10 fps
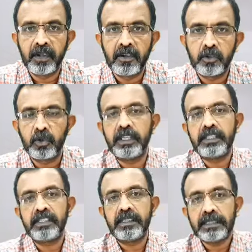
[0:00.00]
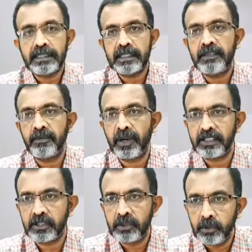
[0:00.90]
So it is necessary for
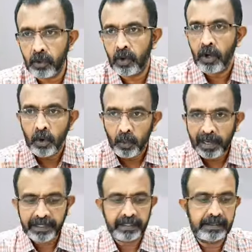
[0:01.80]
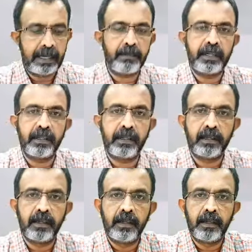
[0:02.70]
us to know why it is happening,